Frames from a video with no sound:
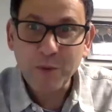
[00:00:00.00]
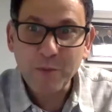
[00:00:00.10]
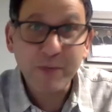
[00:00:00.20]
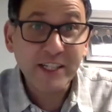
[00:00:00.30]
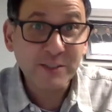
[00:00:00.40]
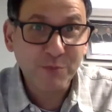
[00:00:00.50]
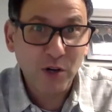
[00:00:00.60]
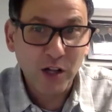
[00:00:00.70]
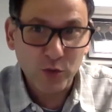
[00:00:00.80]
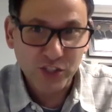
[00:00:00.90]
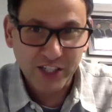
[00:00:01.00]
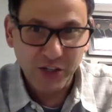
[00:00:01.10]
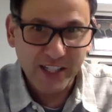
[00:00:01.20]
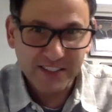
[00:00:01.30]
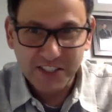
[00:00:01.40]
baseball, which I know
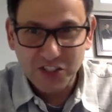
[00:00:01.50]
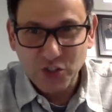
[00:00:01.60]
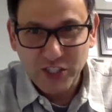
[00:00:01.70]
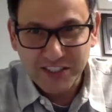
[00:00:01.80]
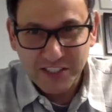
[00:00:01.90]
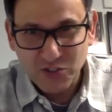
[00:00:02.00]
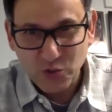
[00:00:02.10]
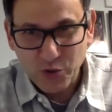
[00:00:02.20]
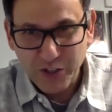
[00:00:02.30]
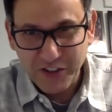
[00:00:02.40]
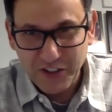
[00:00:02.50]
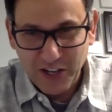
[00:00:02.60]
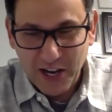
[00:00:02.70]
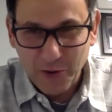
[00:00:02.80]
has an interesting story that I